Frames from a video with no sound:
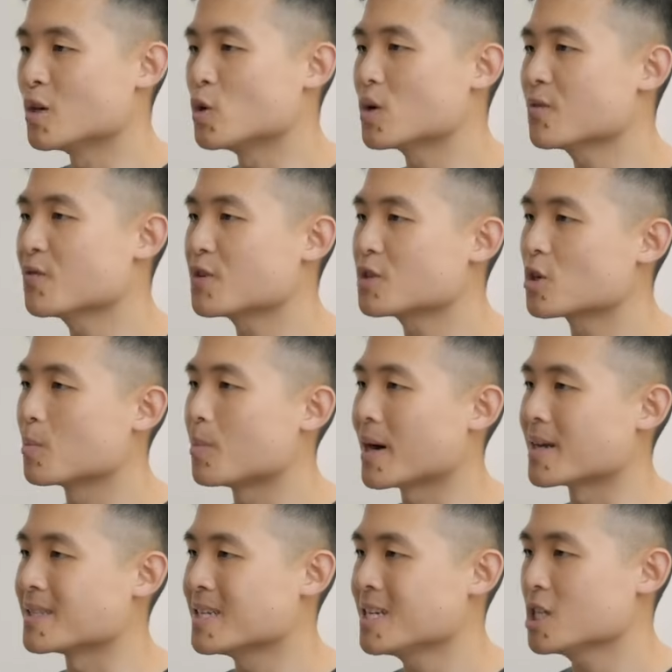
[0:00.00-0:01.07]
You can filter
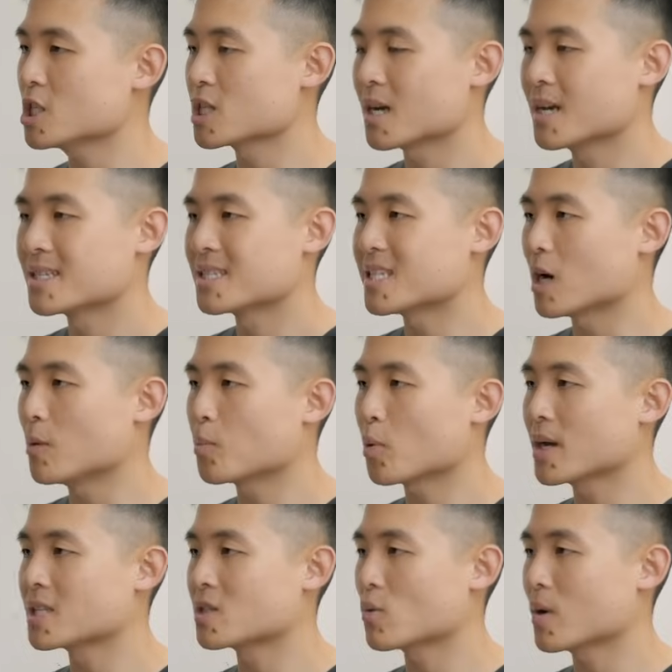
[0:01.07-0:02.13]
by niche, sell
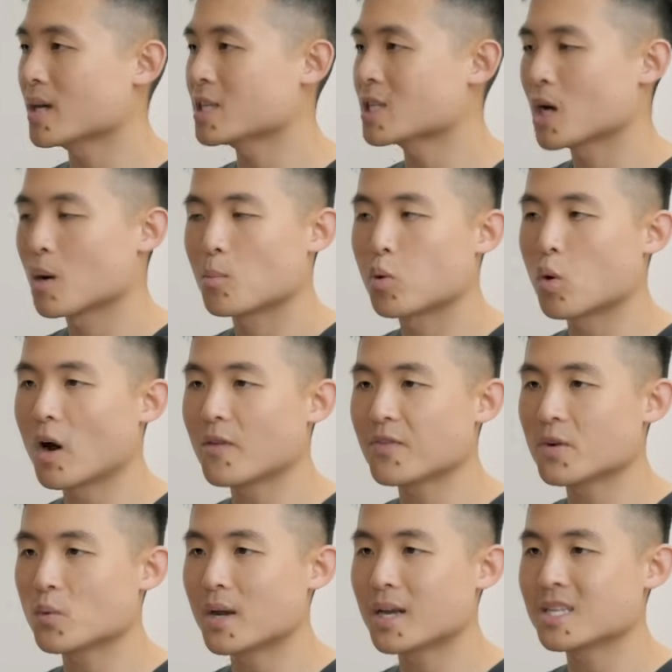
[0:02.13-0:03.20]
price range,
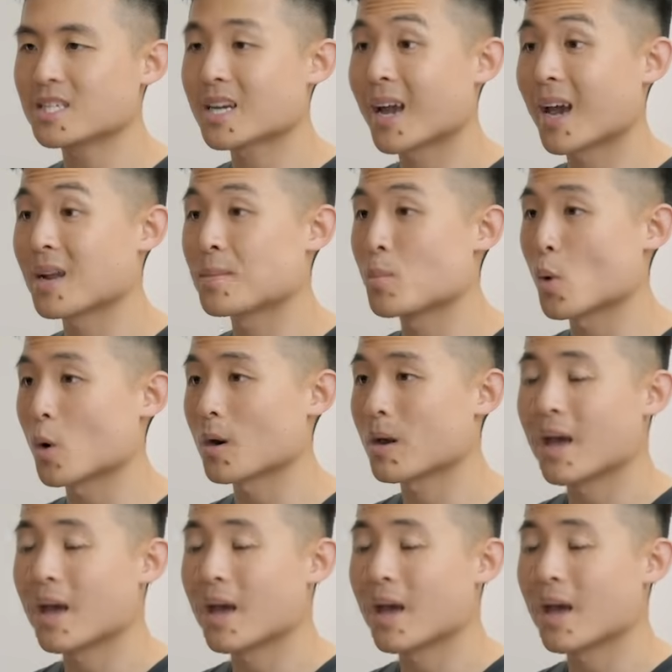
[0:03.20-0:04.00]
profit range, and more,